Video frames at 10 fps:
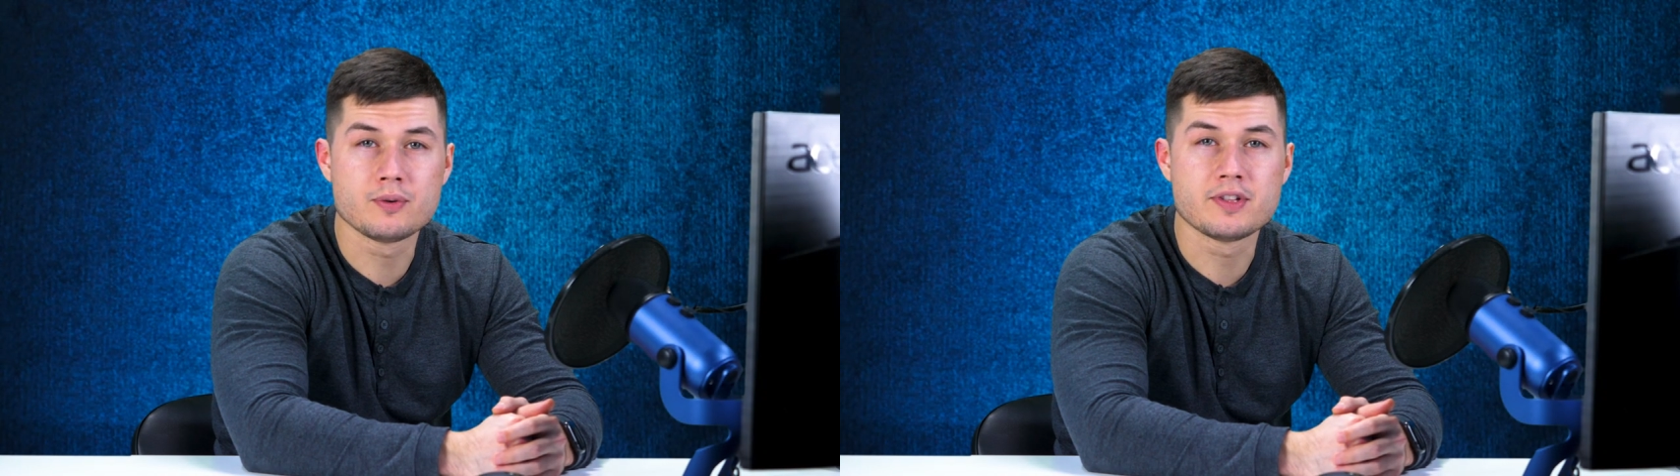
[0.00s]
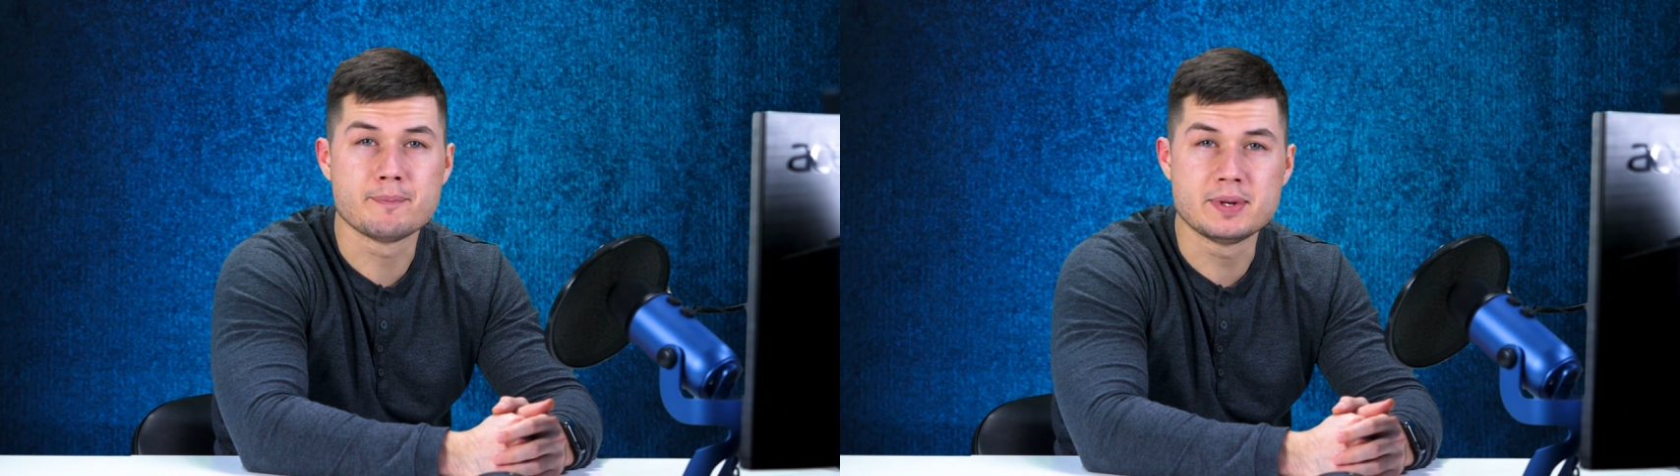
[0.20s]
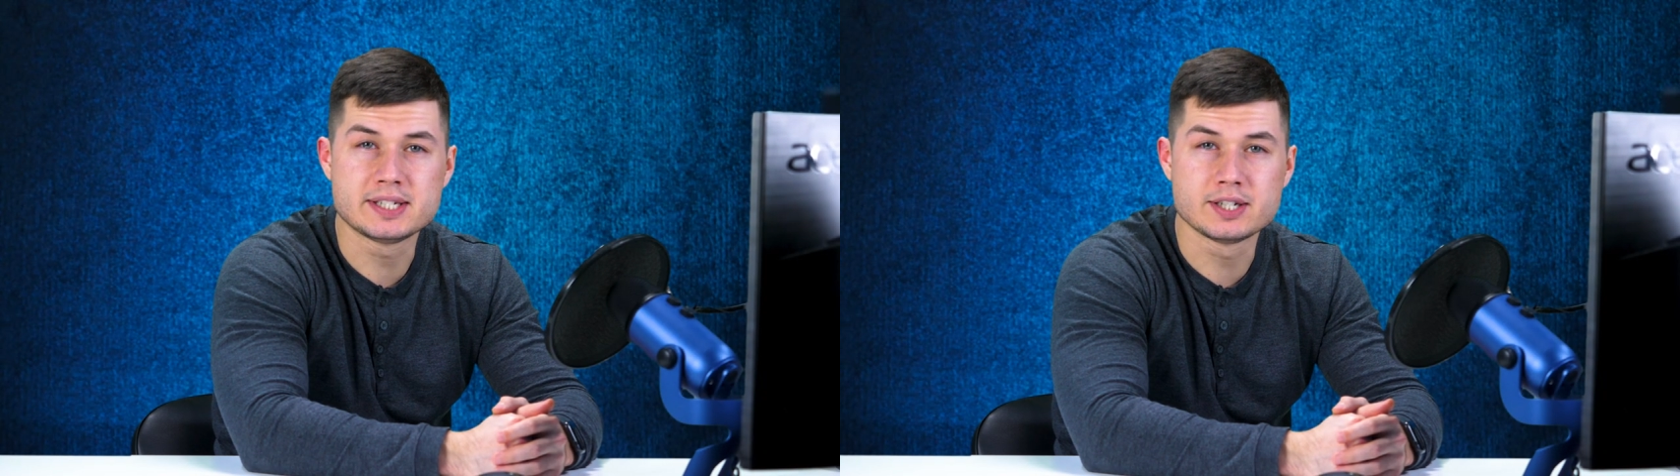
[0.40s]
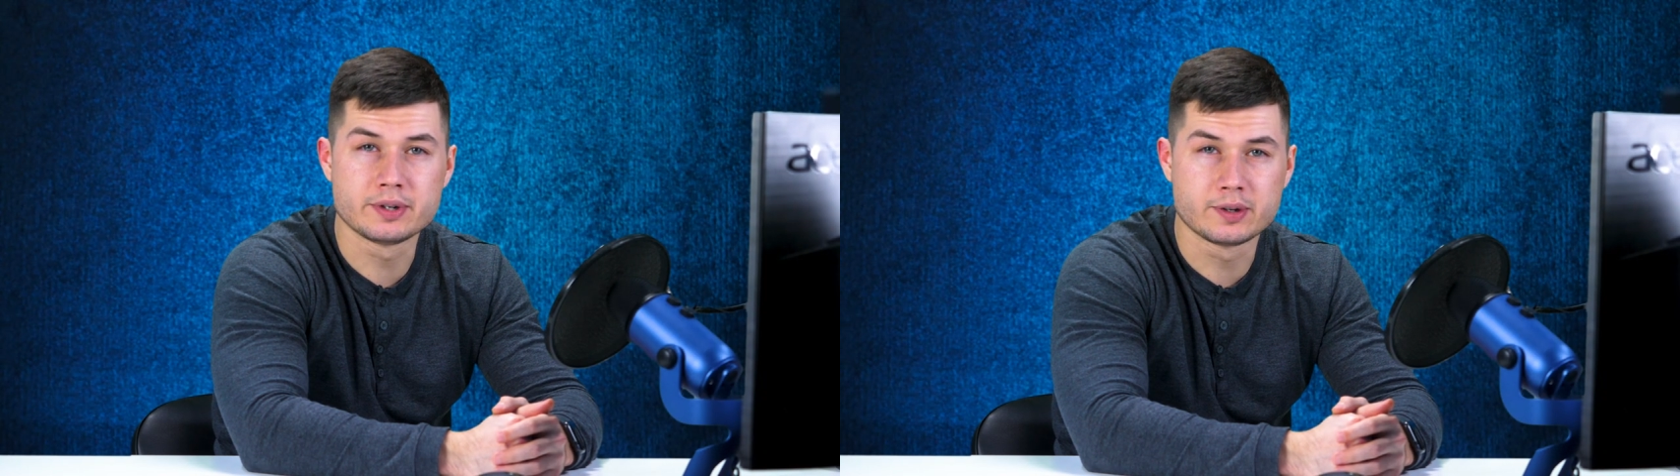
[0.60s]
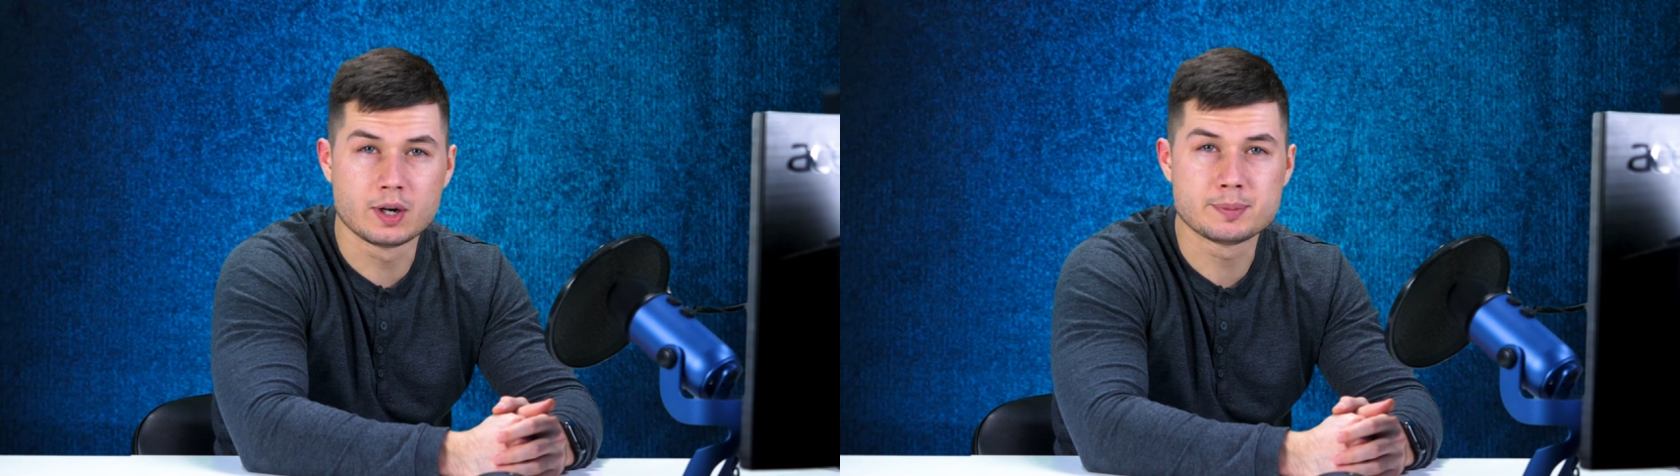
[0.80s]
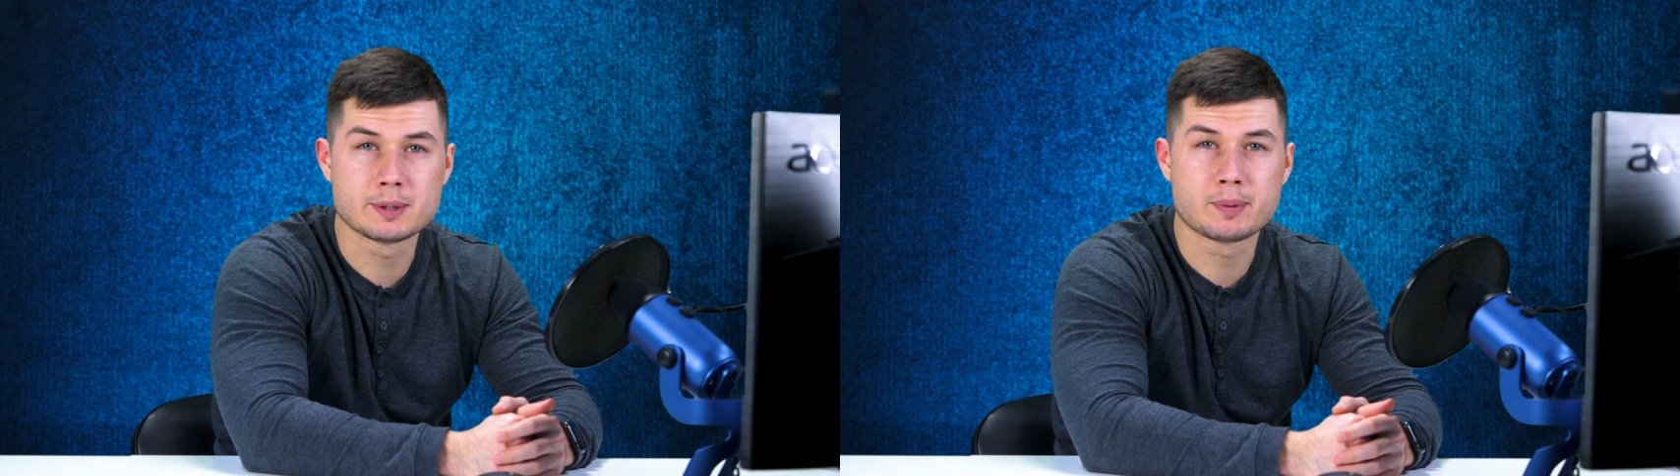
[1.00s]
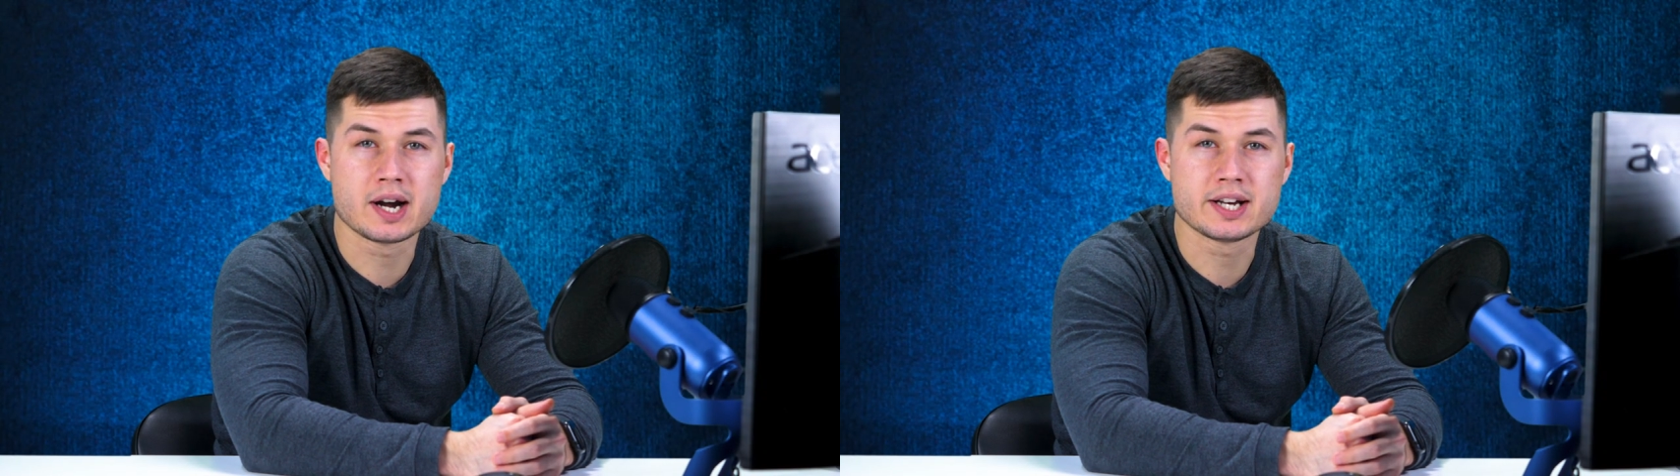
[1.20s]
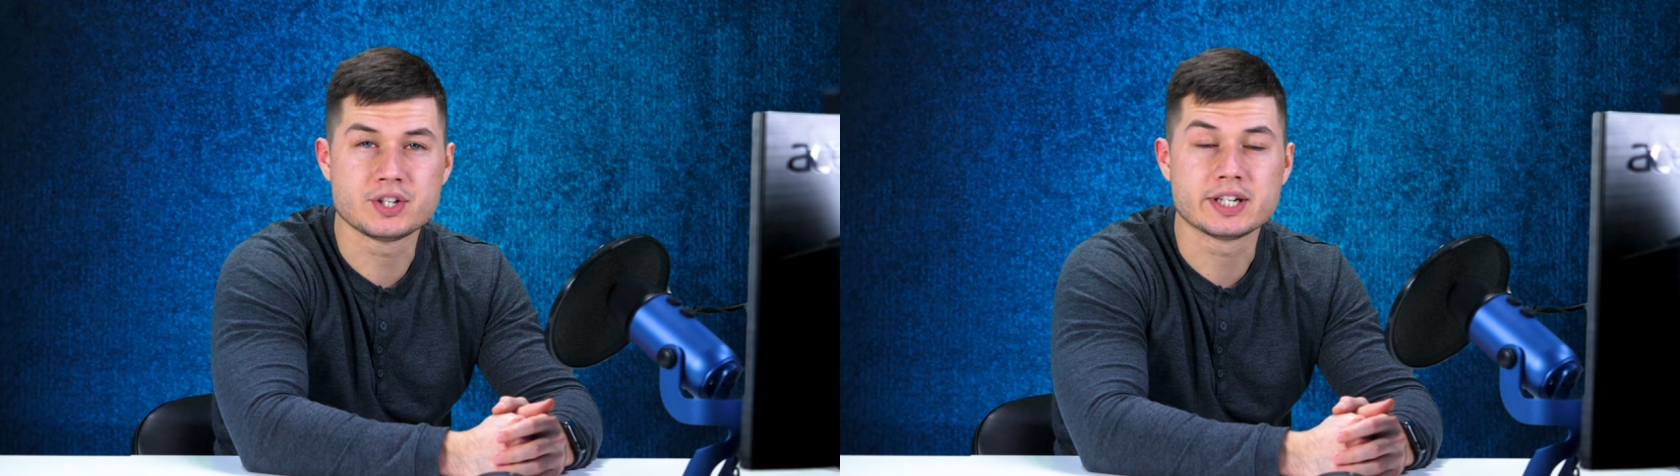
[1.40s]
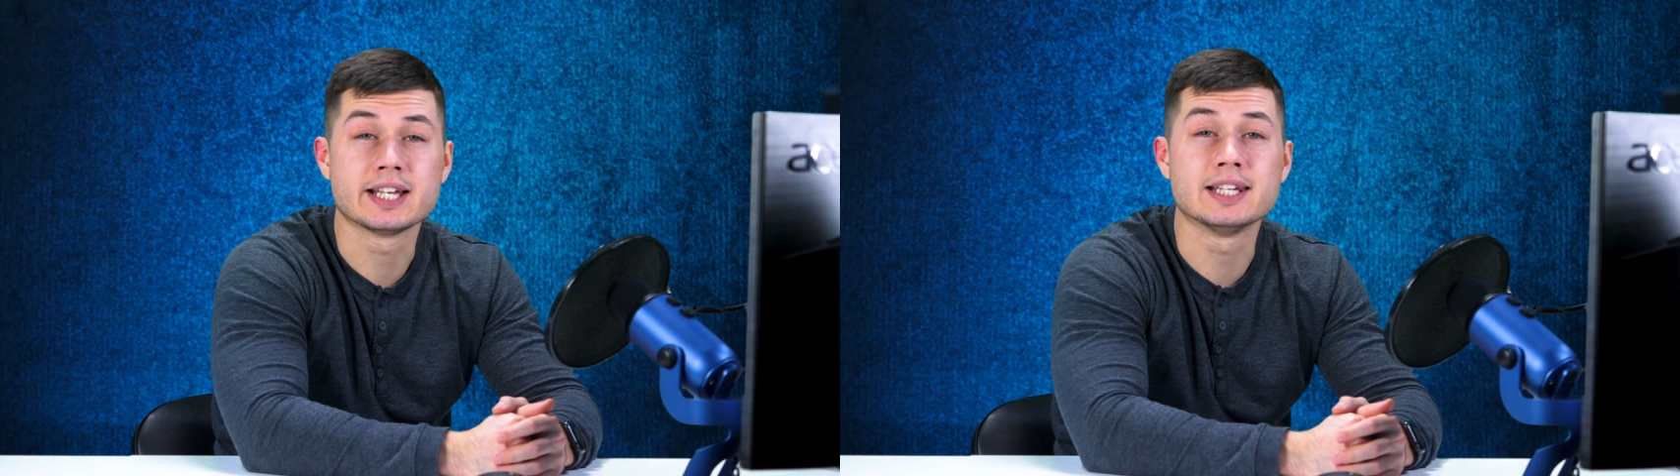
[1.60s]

of the Bistro Crypto project